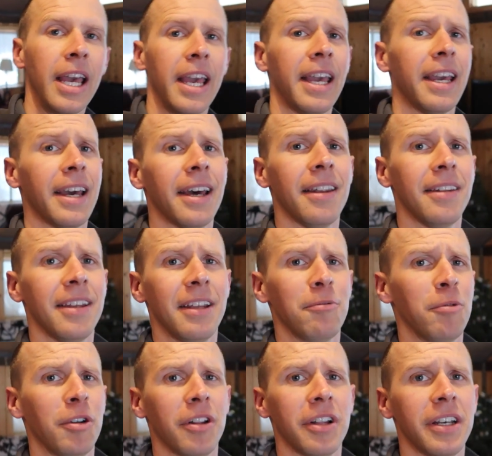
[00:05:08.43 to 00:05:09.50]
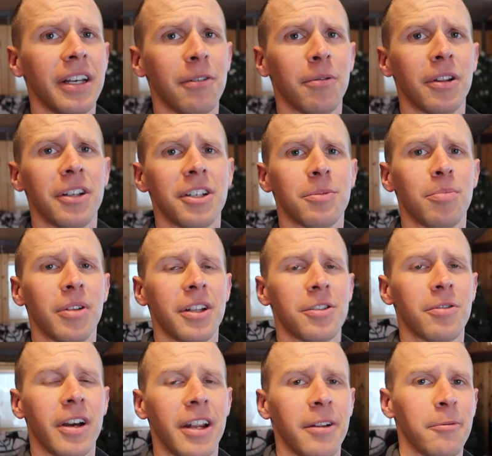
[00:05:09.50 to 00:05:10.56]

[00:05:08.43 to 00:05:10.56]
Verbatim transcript: and it really, it really just blends right